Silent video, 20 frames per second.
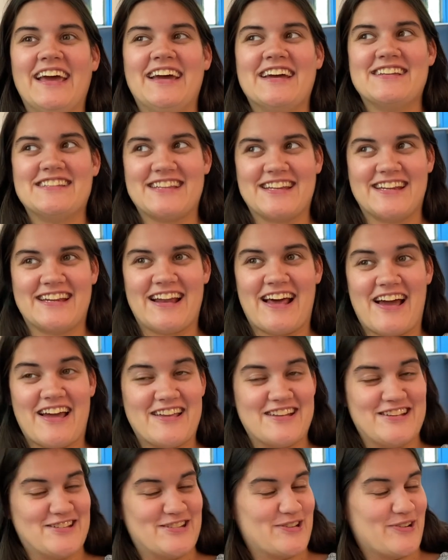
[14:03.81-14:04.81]
She did not
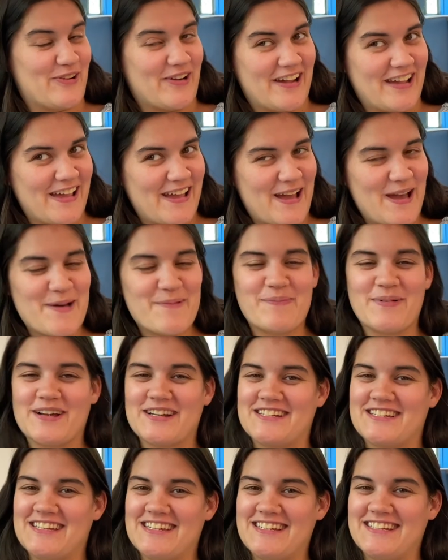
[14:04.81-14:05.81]
enjoy it,
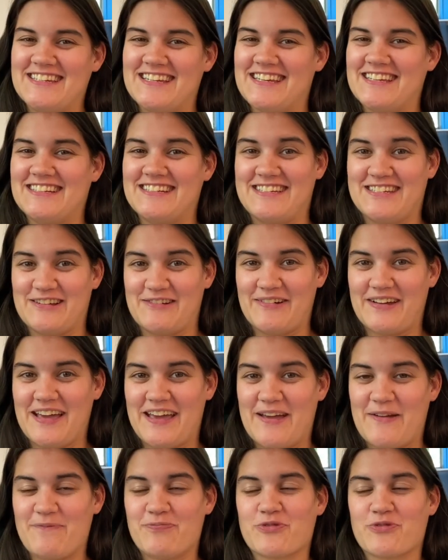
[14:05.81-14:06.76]
but she did do it.